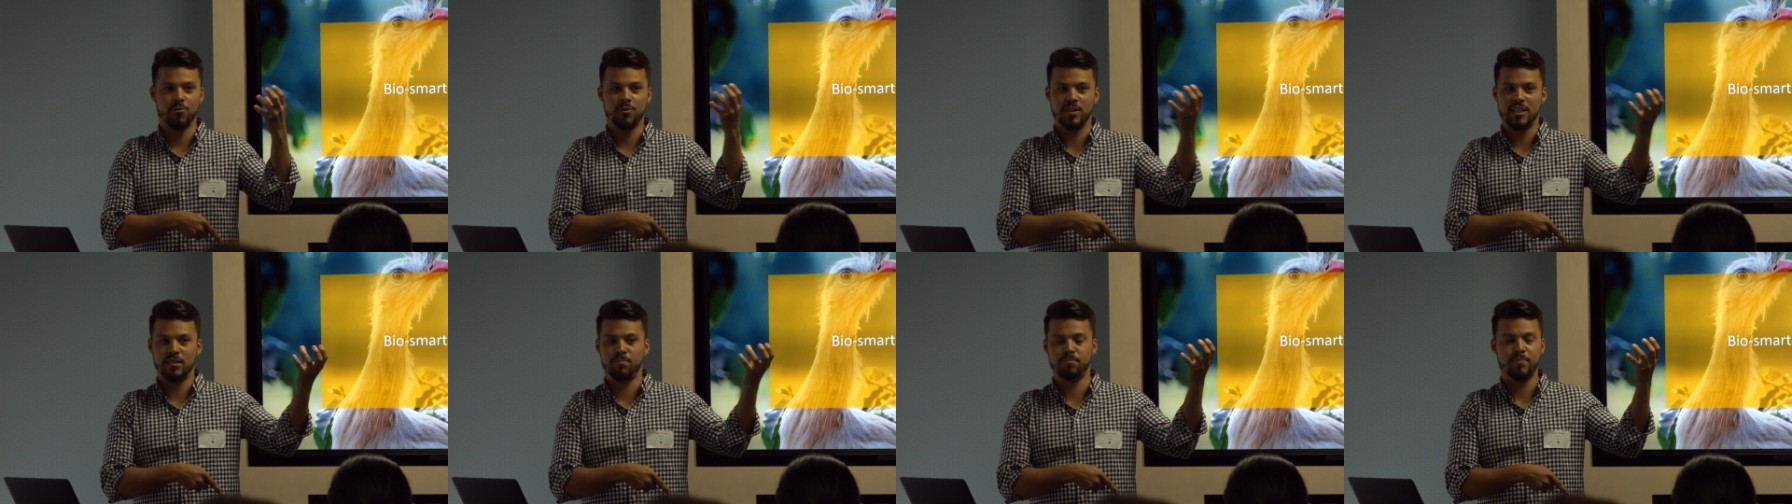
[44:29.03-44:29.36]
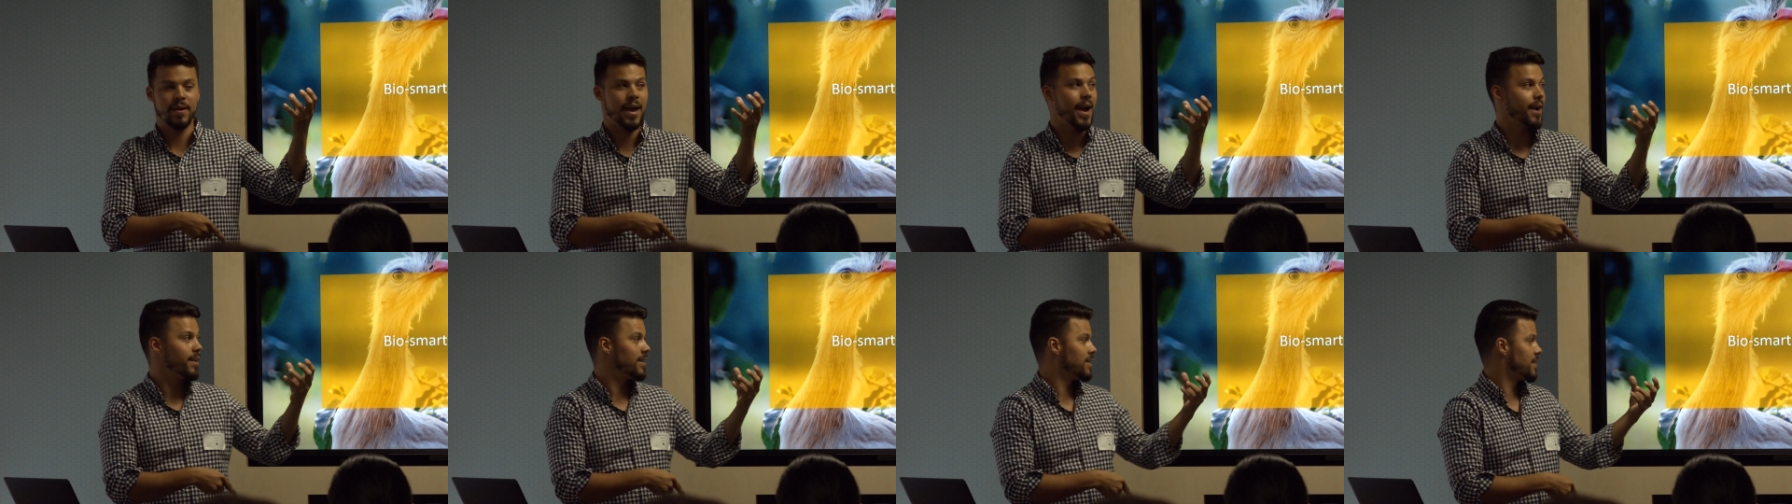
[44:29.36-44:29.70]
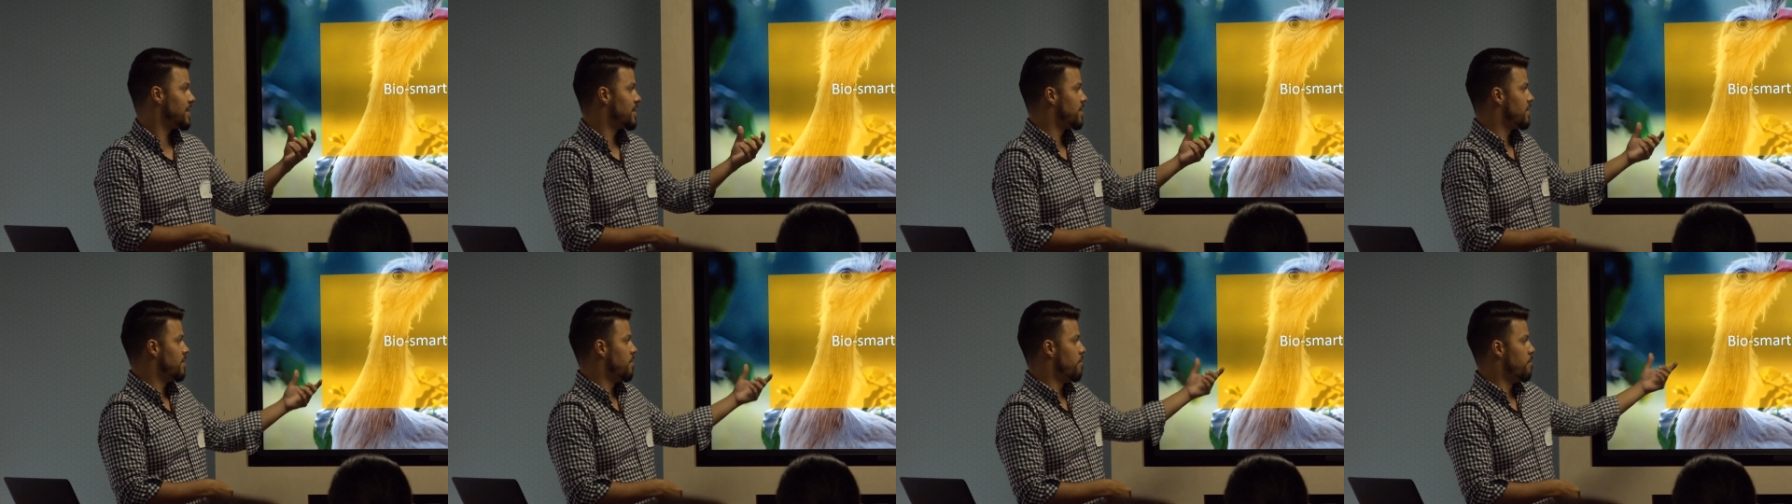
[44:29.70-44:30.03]

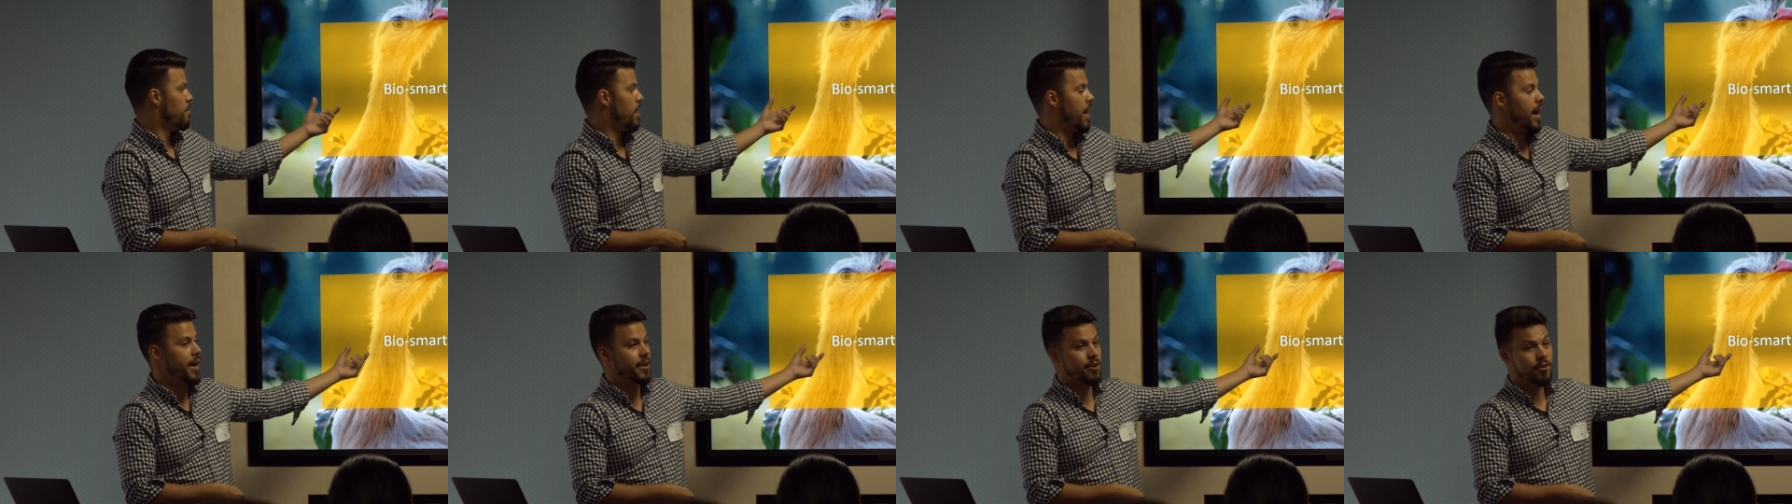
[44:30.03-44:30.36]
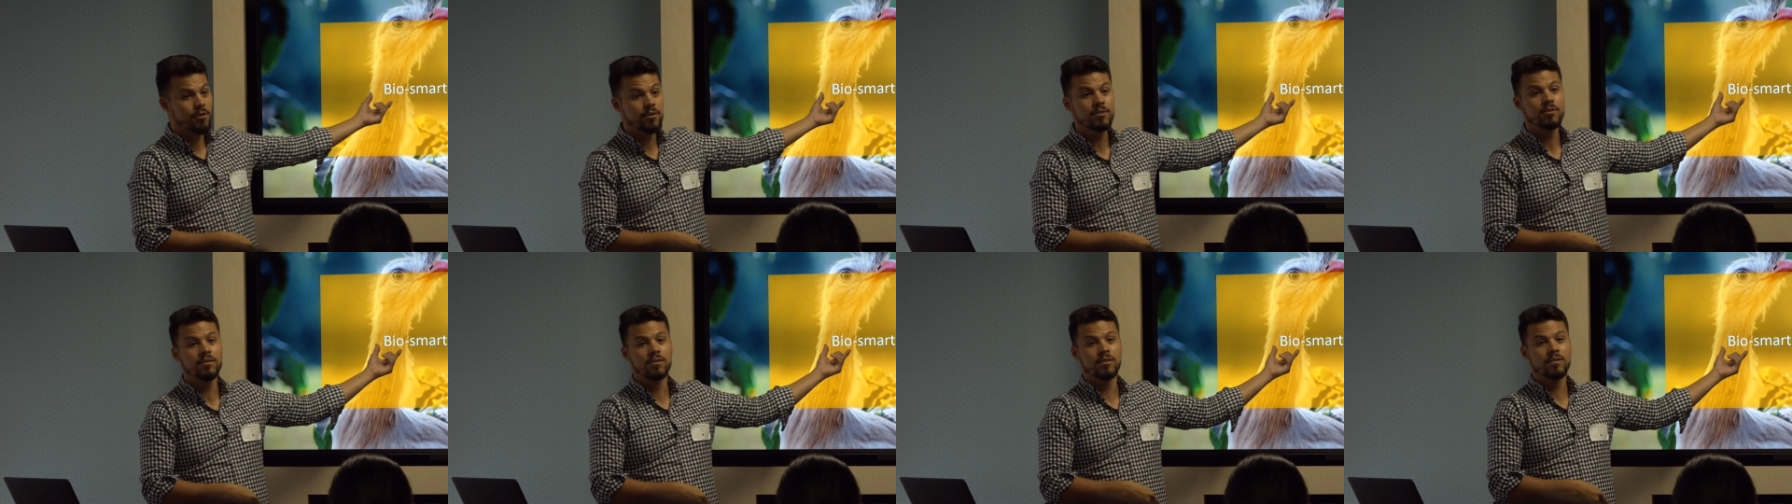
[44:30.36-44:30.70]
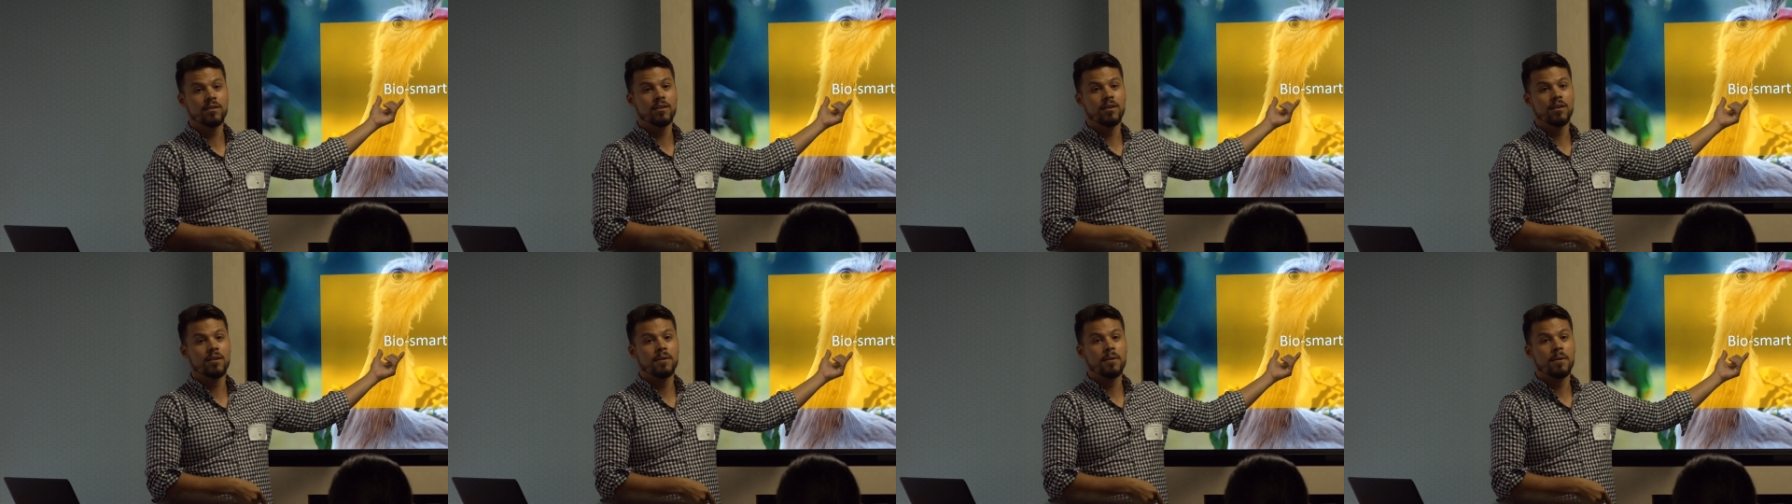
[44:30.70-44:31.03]
respects bio,
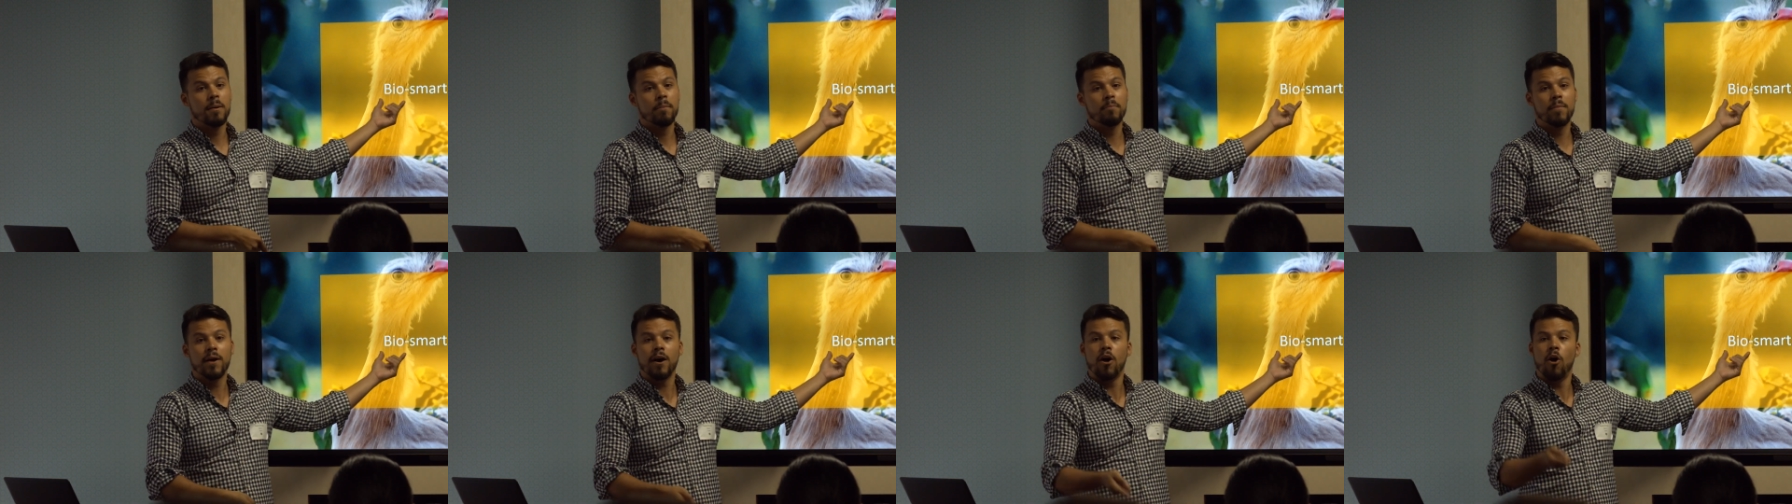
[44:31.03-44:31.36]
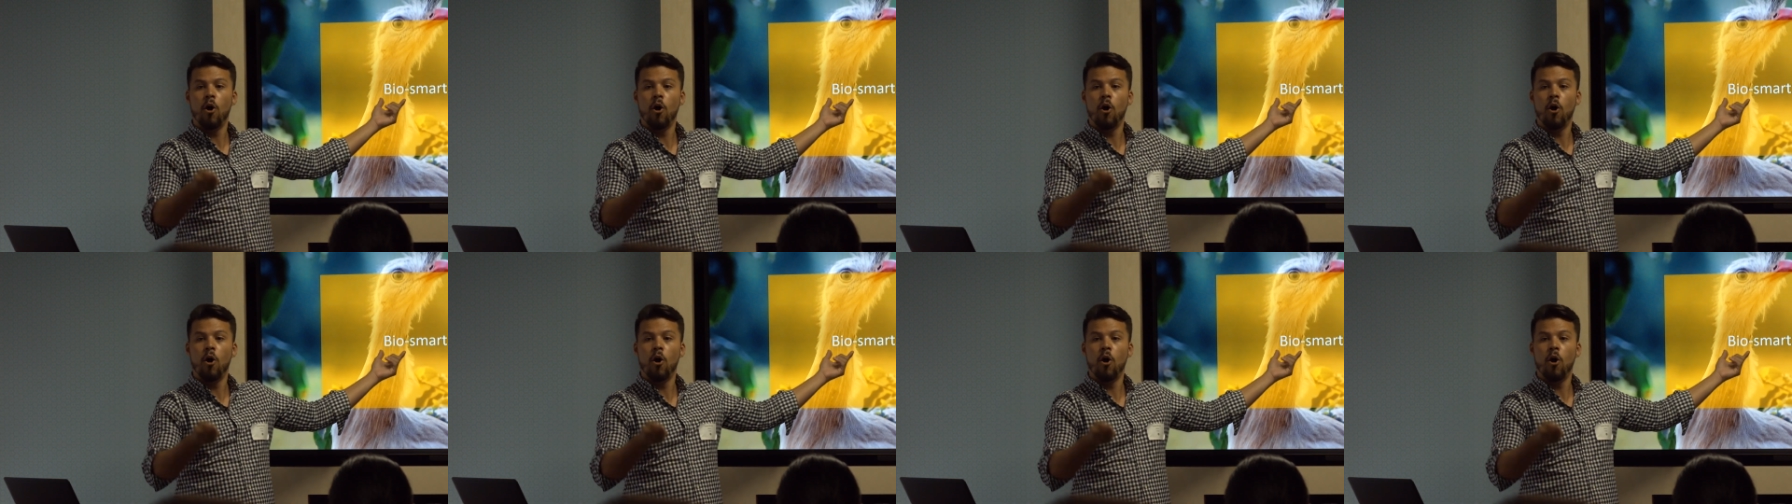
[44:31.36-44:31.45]
but